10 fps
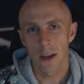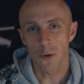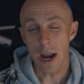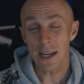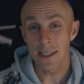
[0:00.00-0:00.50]

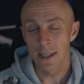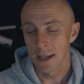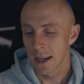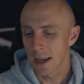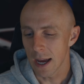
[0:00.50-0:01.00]
cranks,
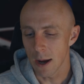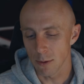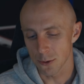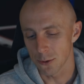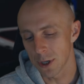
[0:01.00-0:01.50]
I
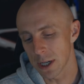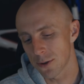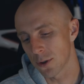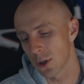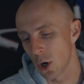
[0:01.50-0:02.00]
would
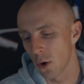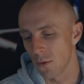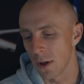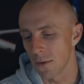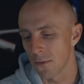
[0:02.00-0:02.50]
suggest to go
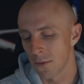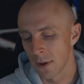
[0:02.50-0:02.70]
with